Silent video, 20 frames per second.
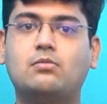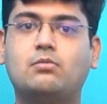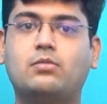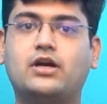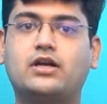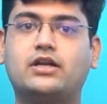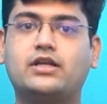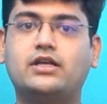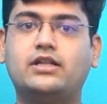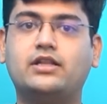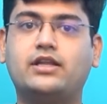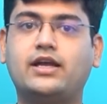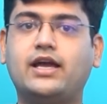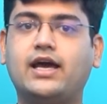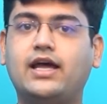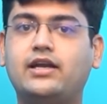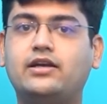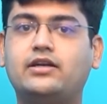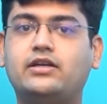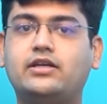but in
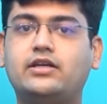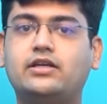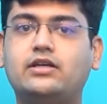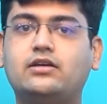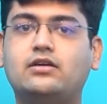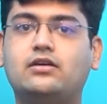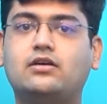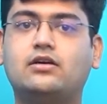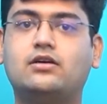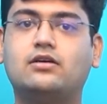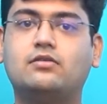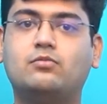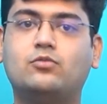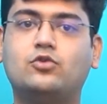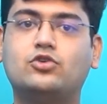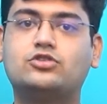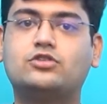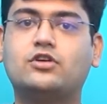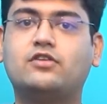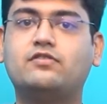reality,
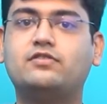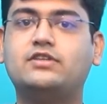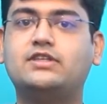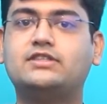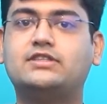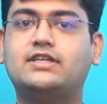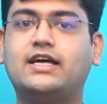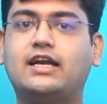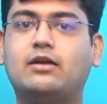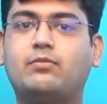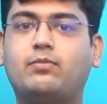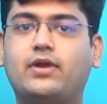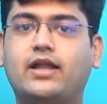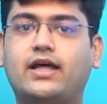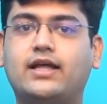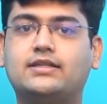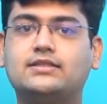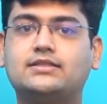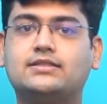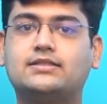most of these diet
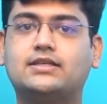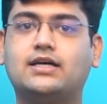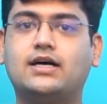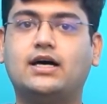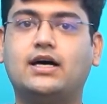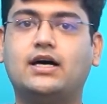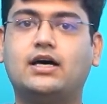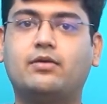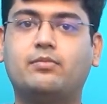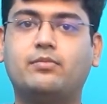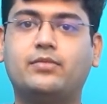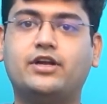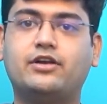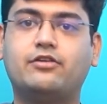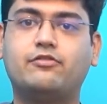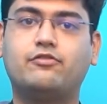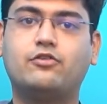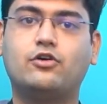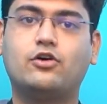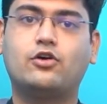plans are
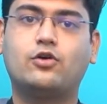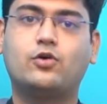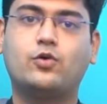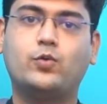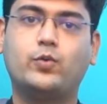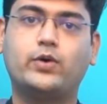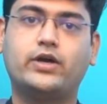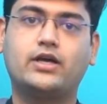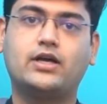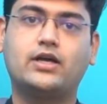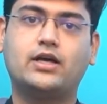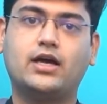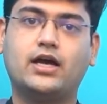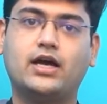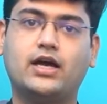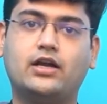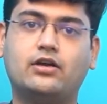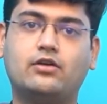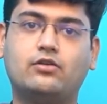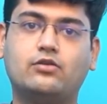made for quick
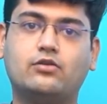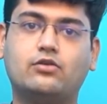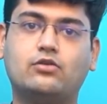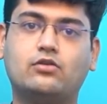and